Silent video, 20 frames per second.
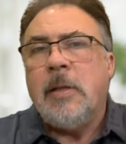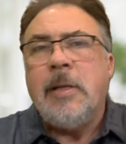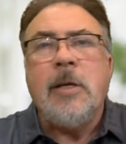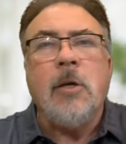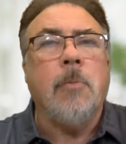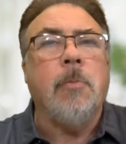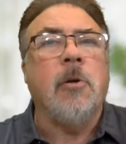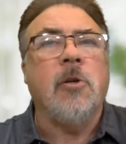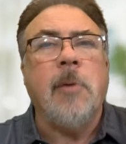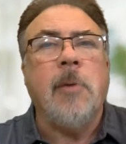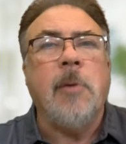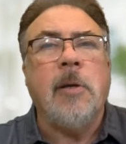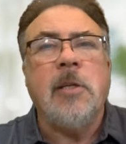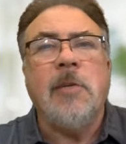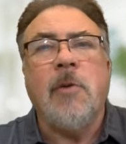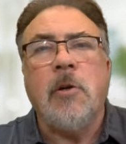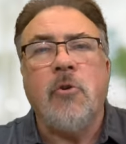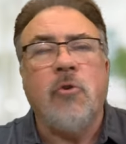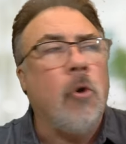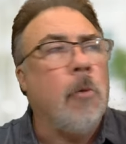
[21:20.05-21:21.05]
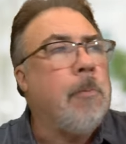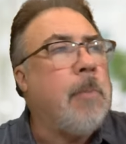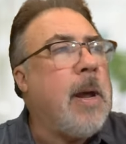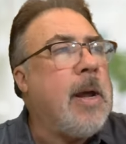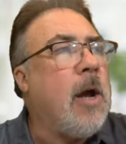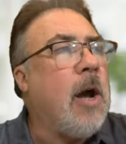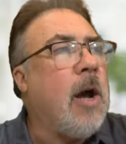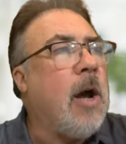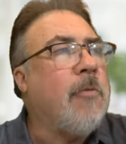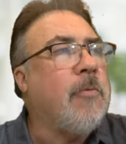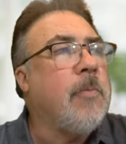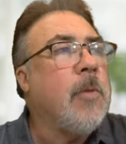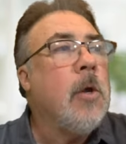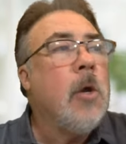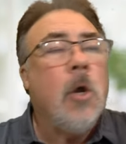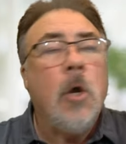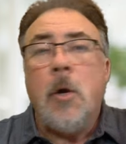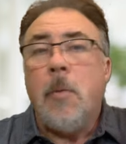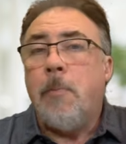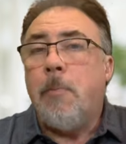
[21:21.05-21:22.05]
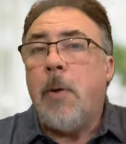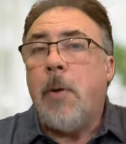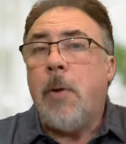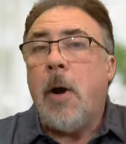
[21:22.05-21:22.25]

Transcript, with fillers: a legal perspective on a short payoff.